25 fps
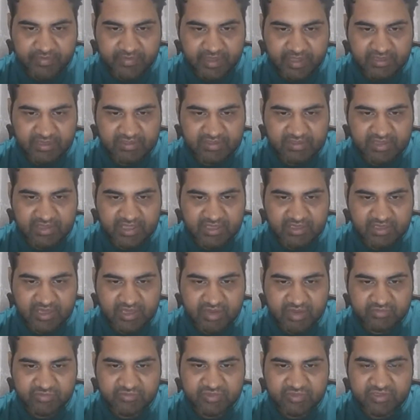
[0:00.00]
And then
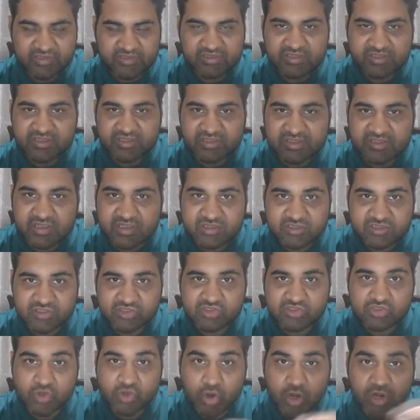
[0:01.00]
after this
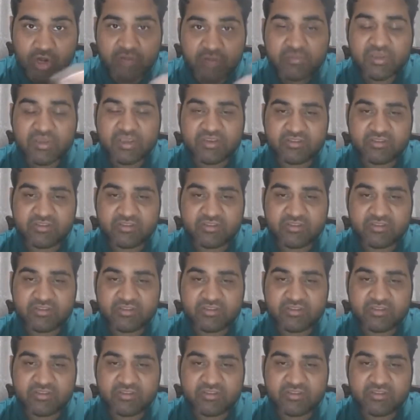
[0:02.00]
storming